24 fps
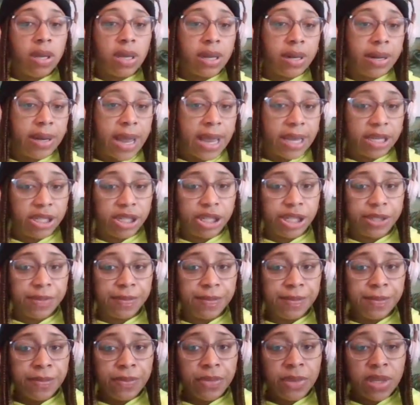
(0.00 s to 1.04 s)
connection.
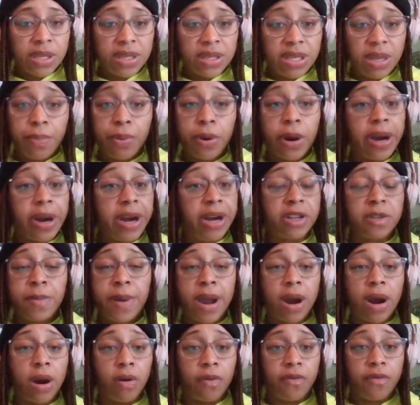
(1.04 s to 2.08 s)
See, prayer is
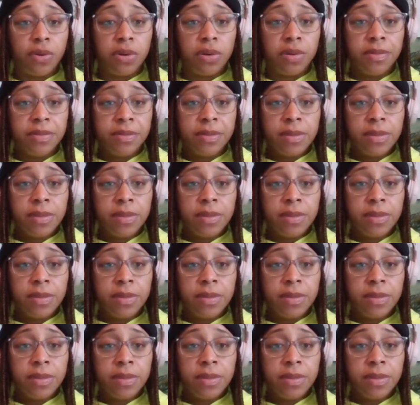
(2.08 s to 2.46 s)
powerful.